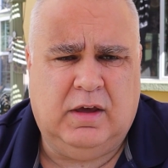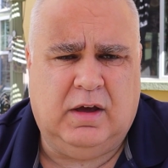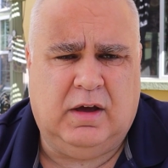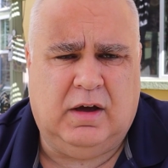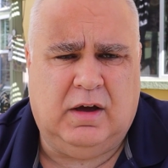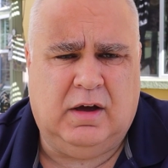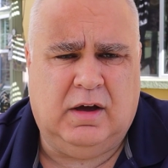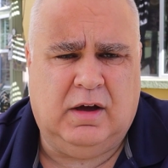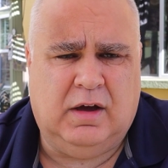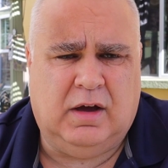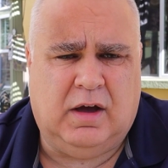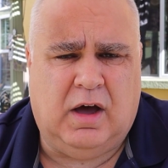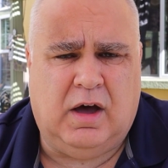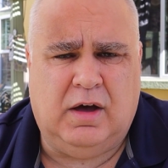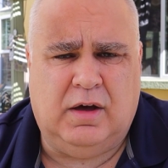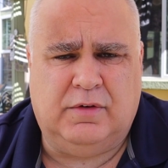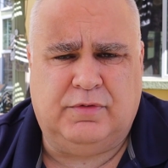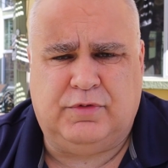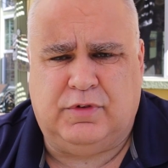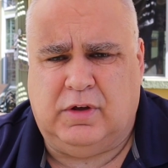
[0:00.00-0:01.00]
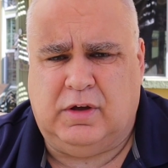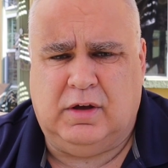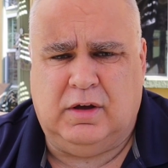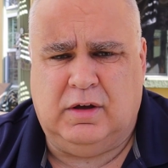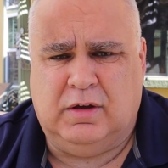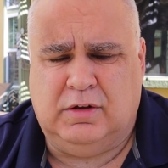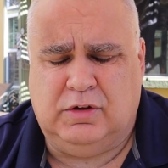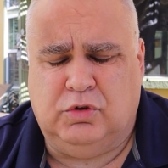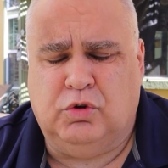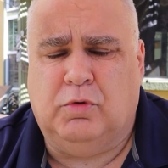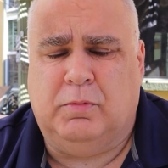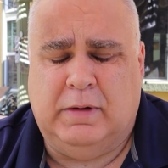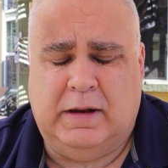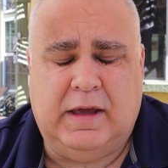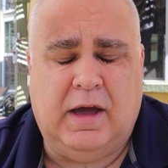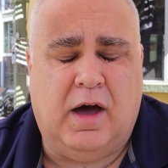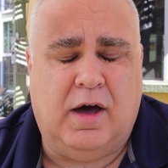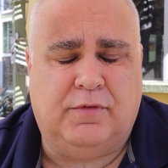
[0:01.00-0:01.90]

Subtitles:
normally